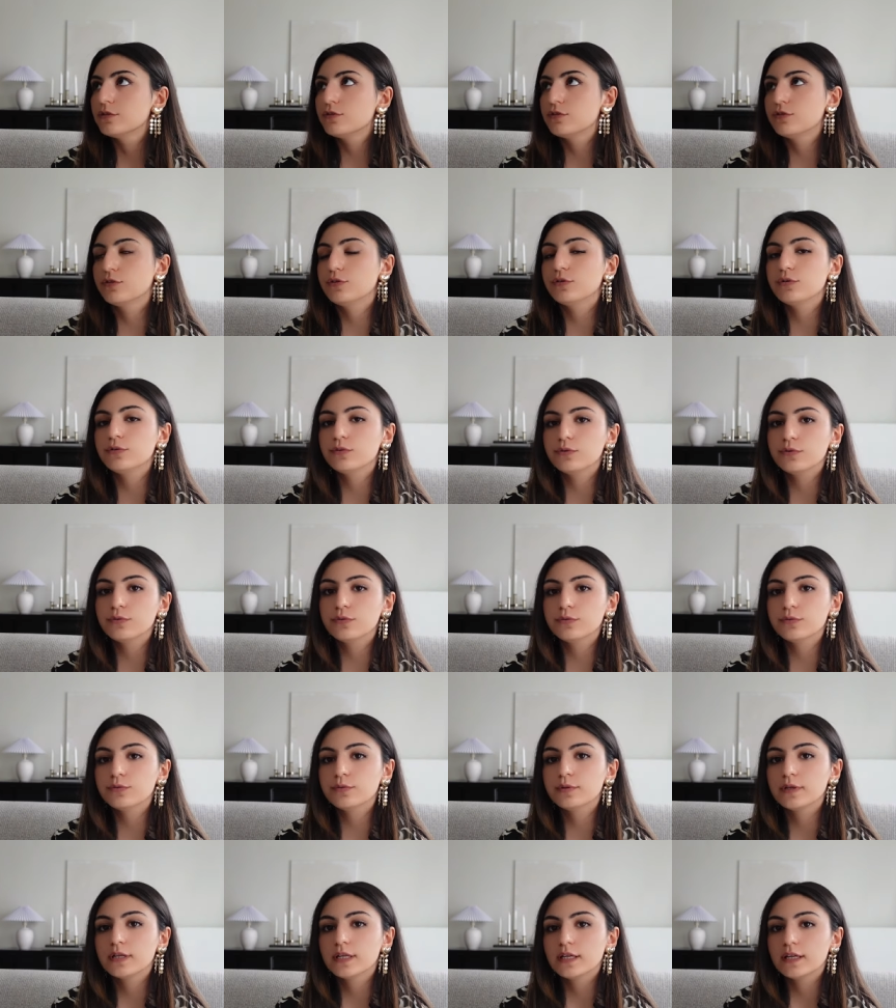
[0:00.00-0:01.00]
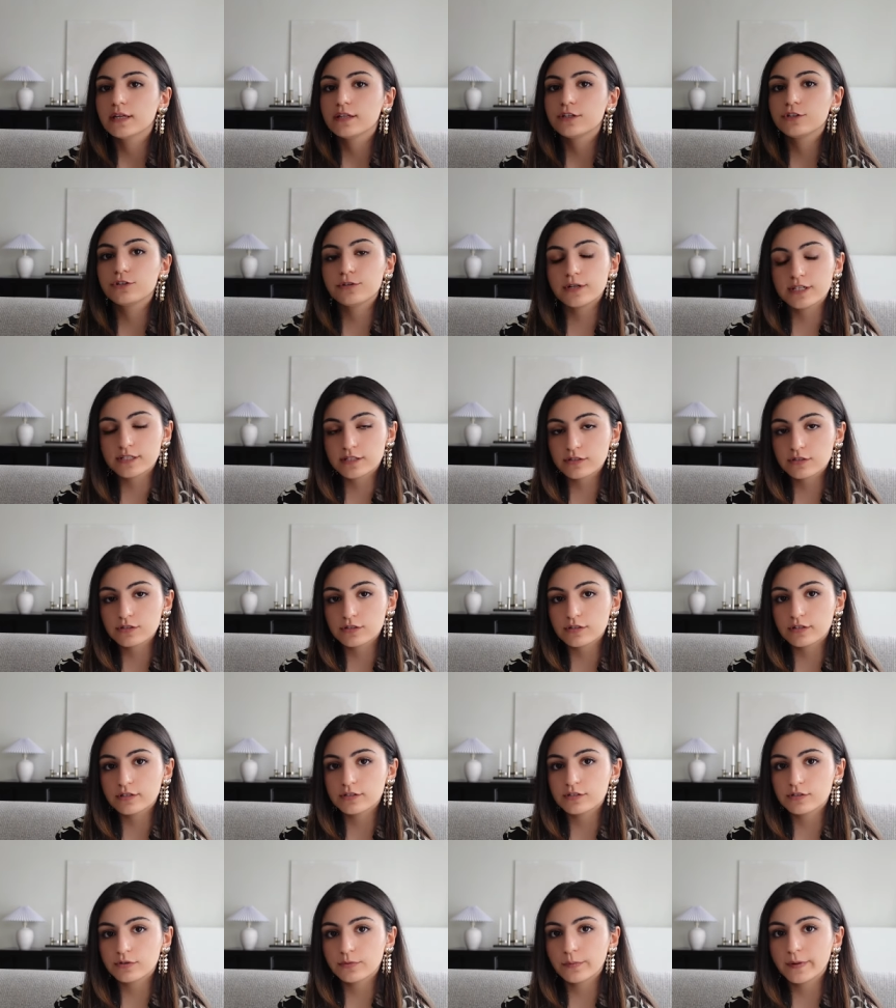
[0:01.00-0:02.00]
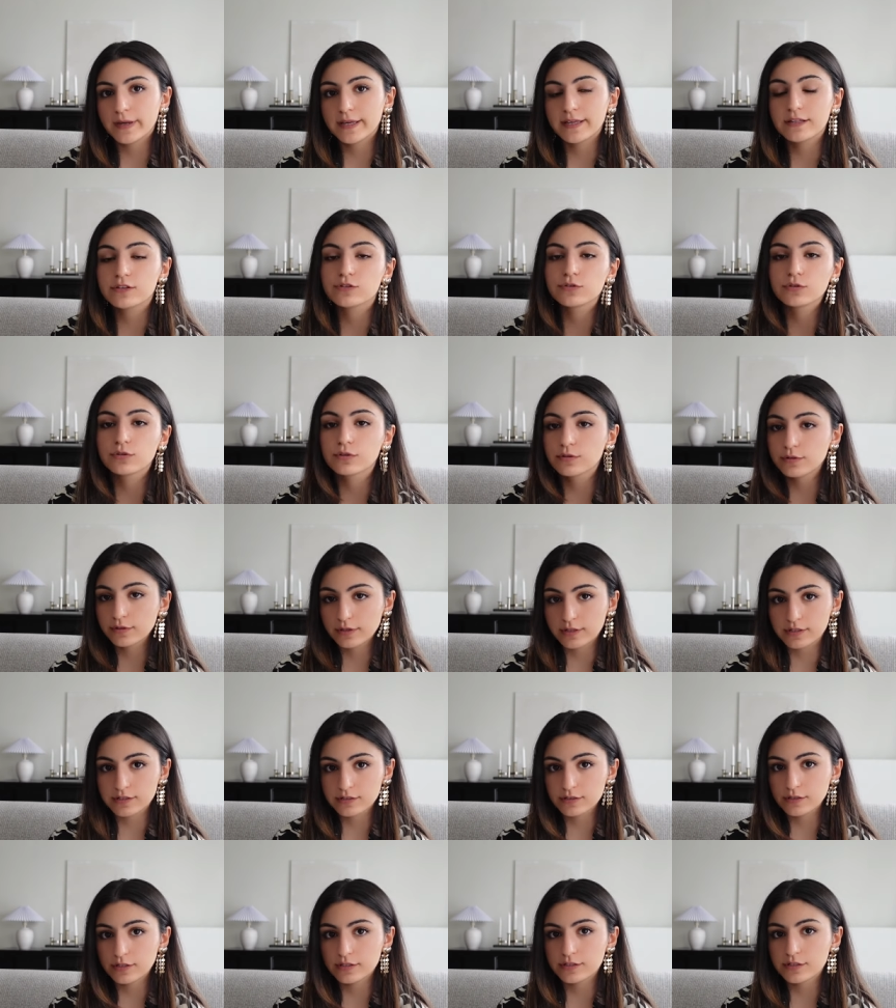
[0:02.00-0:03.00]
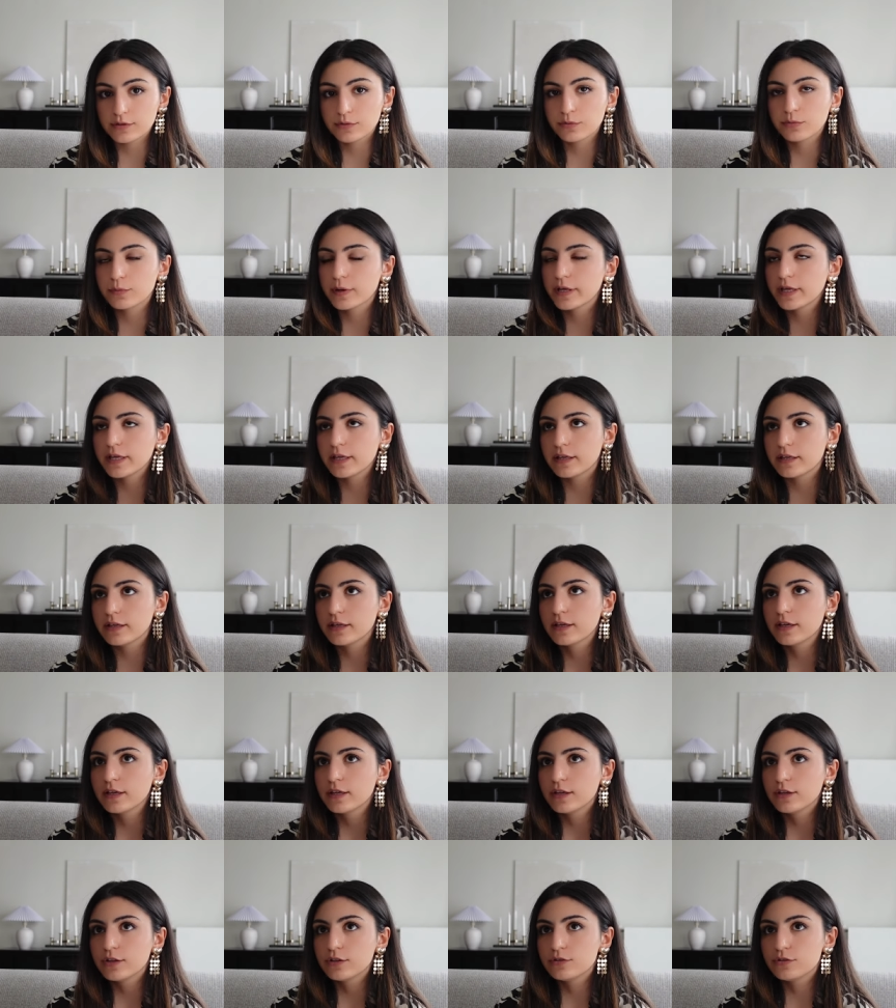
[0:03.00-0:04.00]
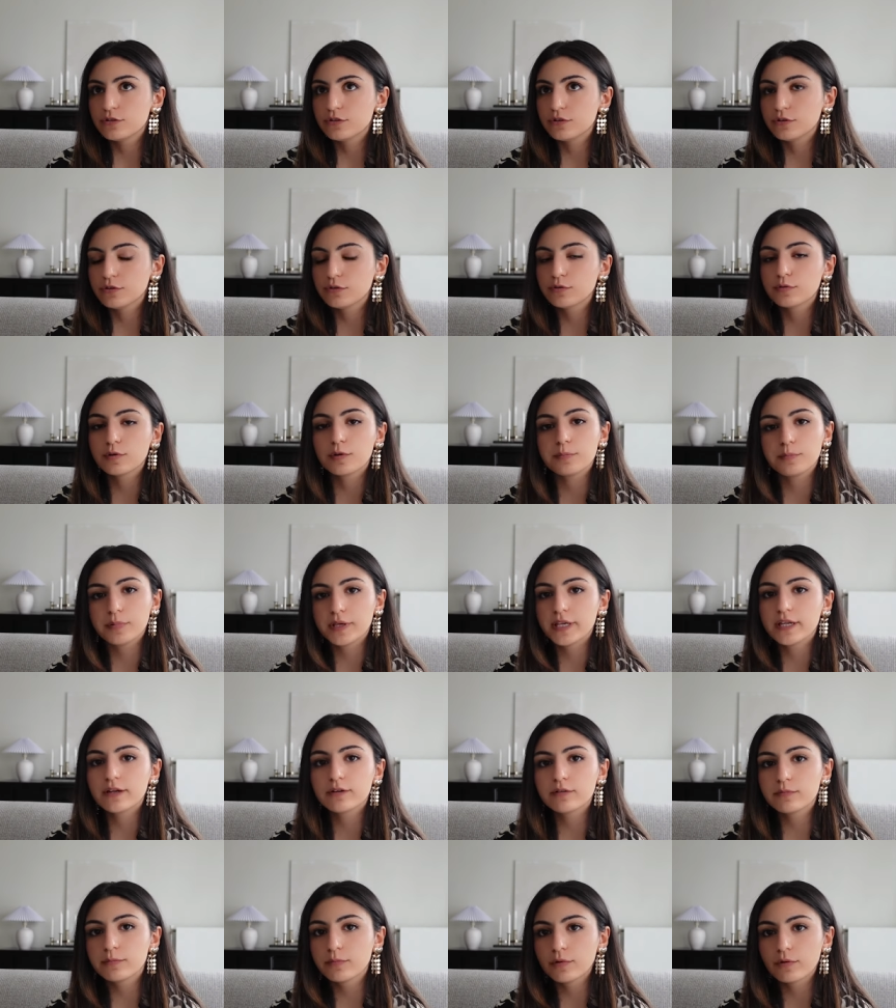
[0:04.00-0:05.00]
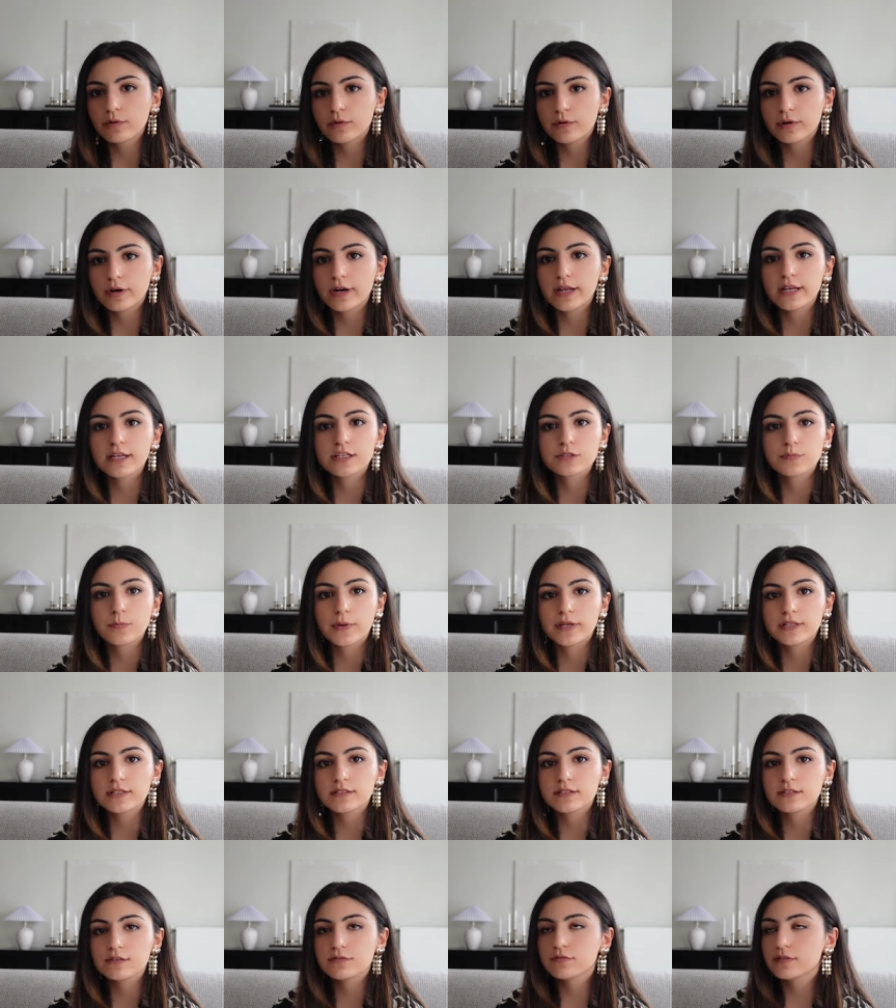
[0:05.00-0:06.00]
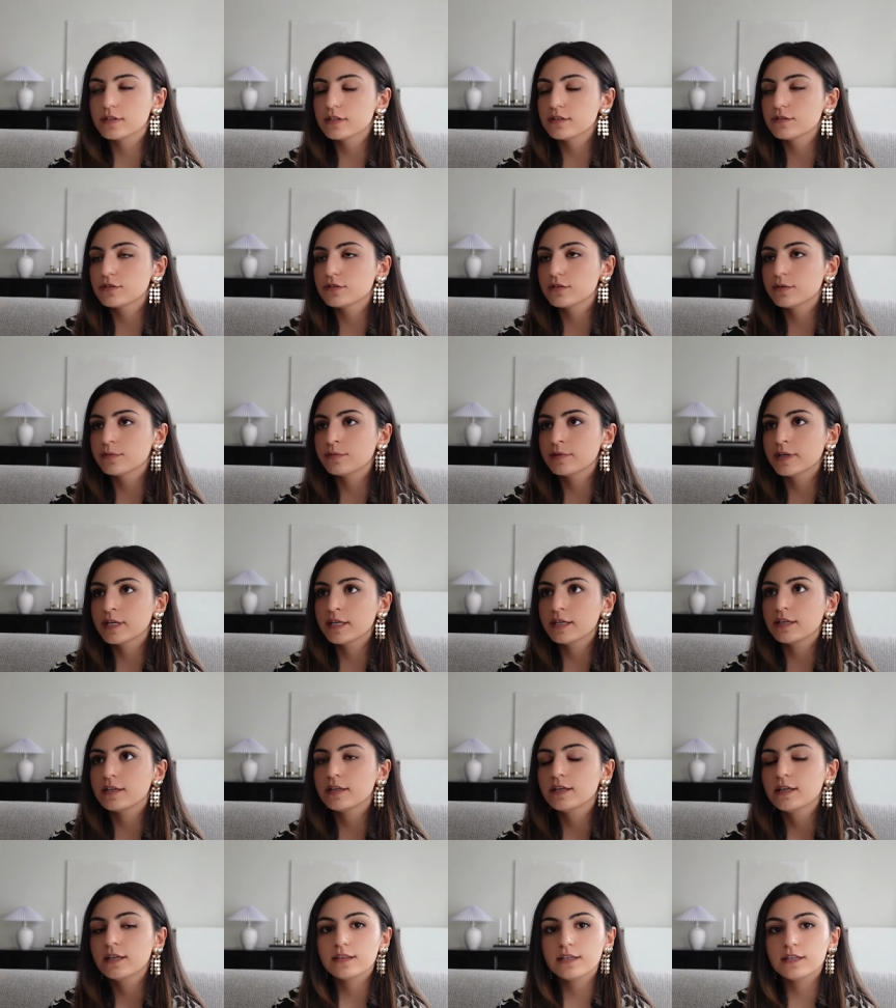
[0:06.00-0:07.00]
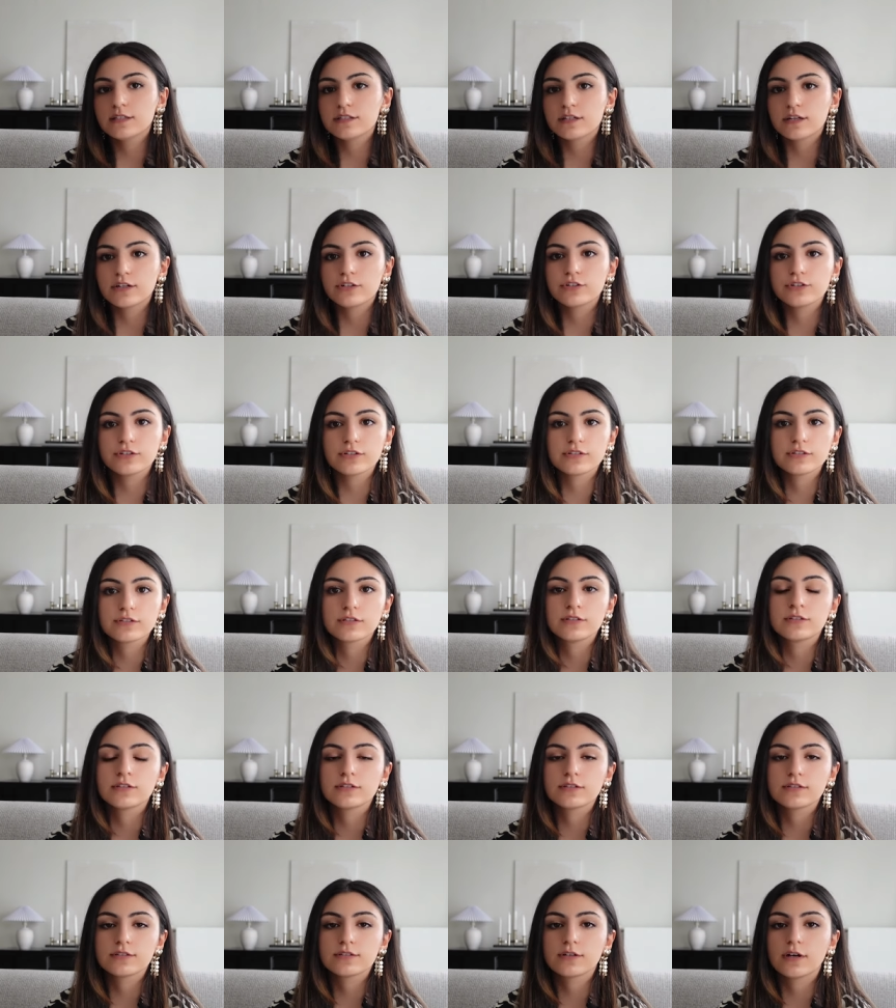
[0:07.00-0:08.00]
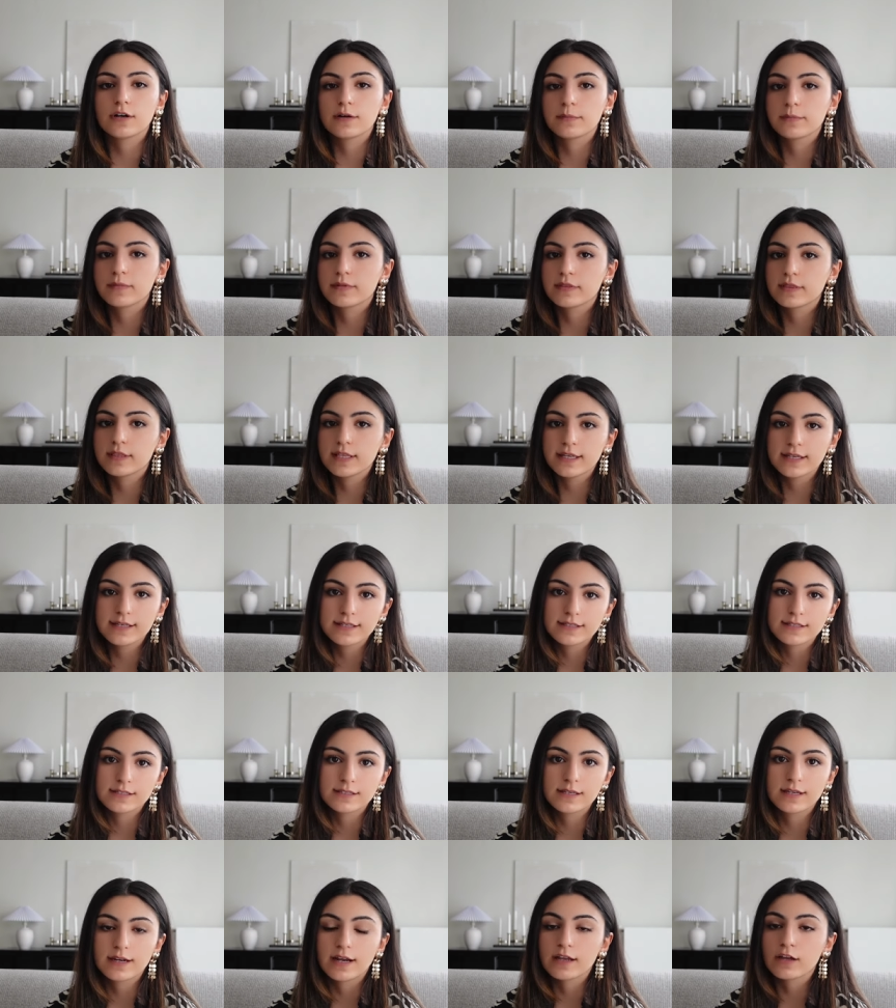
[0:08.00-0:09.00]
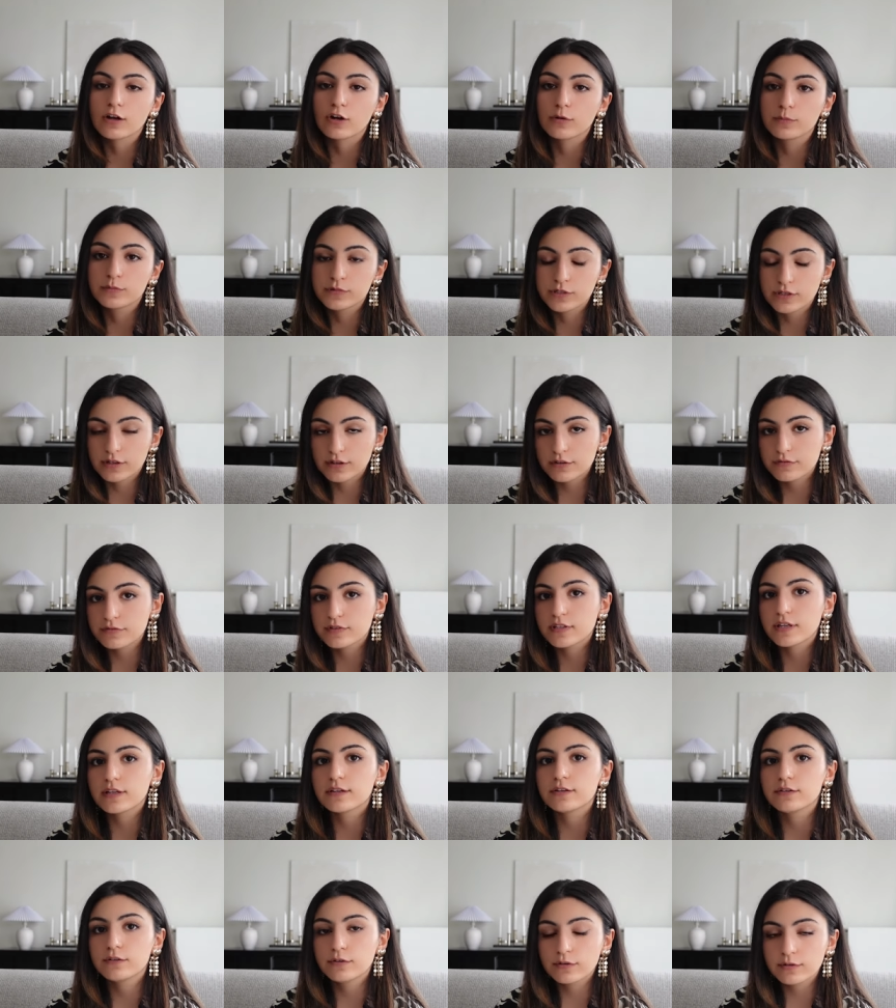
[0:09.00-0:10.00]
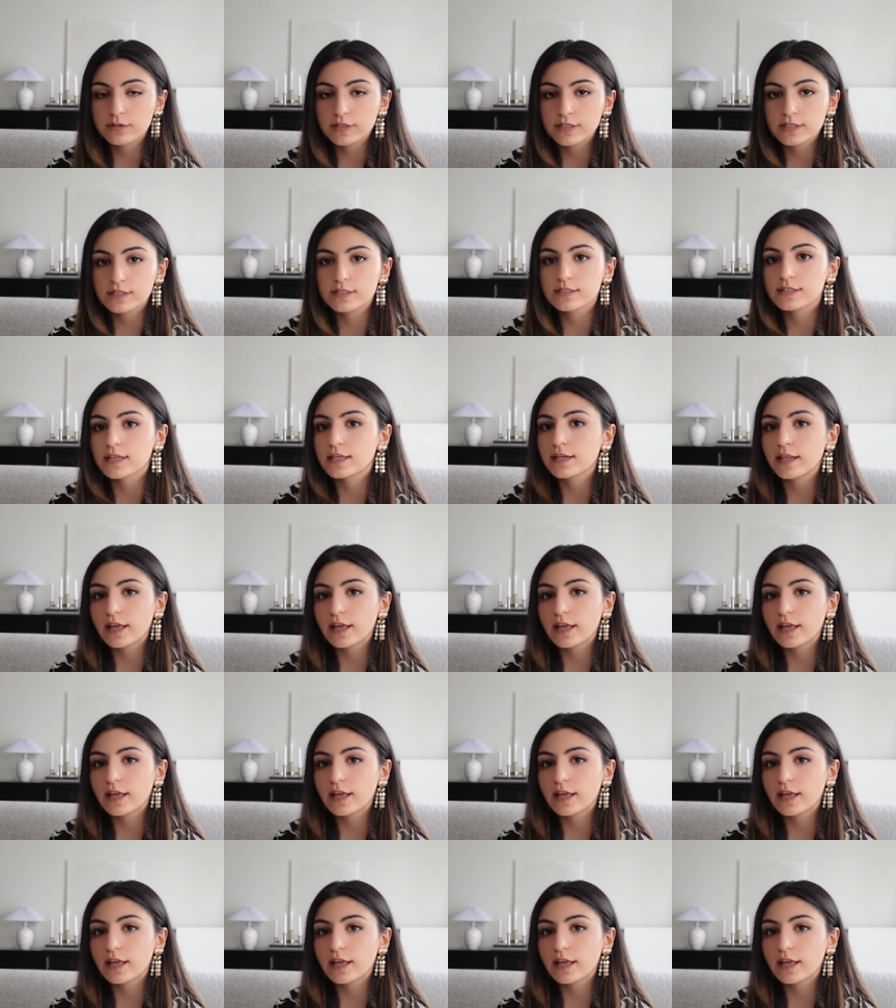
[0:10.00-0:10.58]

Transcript: to dress a certain way, to look a certain way, to appear more expensive in some way. These are just some things that I observed and noticed and